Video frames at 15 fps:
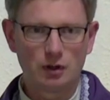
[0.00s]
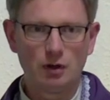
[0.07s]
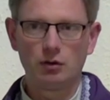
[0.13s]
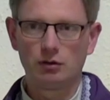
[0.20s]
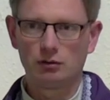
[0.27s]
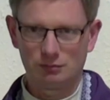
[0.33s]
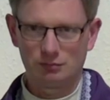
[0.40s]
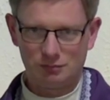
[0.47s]
Oh,
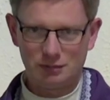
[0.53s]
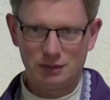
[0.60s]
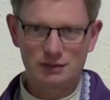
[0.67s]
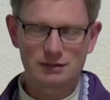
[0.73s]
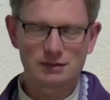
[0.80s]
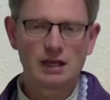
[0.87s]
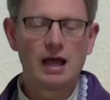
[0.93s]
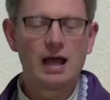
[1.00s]
bless us.
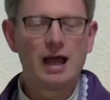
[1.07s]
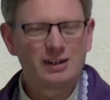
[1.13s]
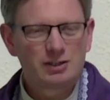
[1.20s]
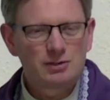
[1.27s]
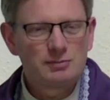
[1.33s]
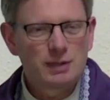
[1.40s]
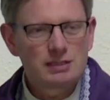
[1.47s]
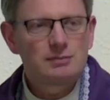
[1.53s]
And it just
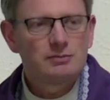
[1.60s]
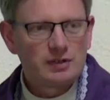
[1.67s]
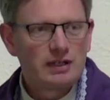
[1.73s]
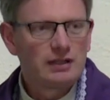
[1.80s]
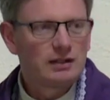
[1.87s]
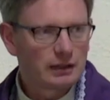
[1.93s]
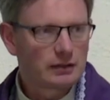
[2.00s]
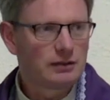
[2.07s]
makes them feel
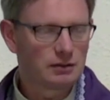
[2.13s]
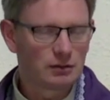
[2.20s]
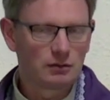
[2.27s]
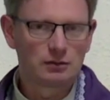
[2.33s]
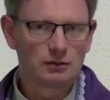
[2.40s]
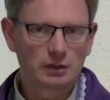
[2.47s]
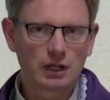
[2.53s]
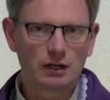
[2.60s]
like, you know,
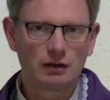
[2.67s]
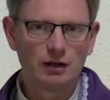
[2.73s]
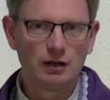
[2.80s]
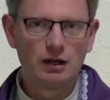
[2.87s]
you care.